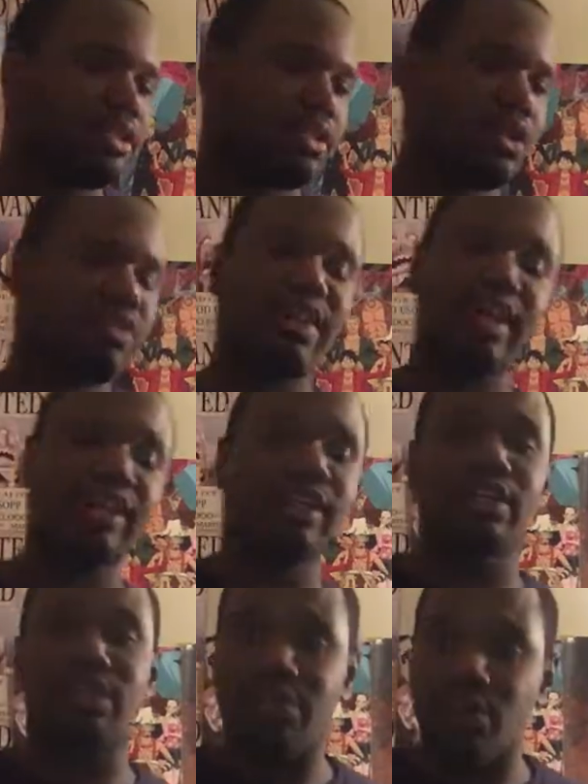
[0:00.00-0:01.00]
or
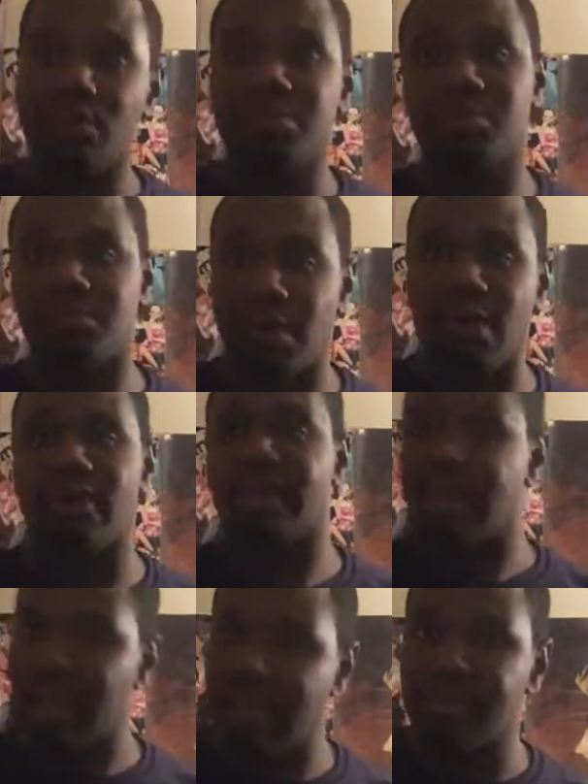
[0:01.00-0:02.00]
regular, normal,
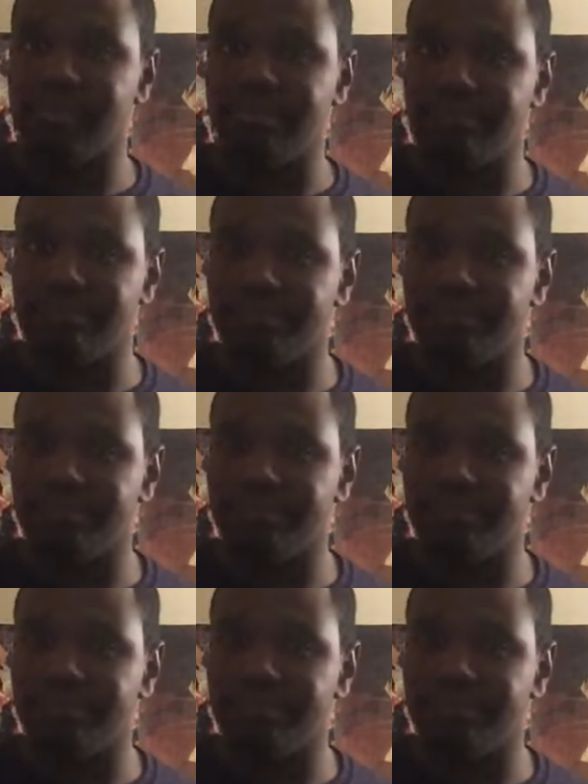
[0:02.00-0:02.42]
boring life.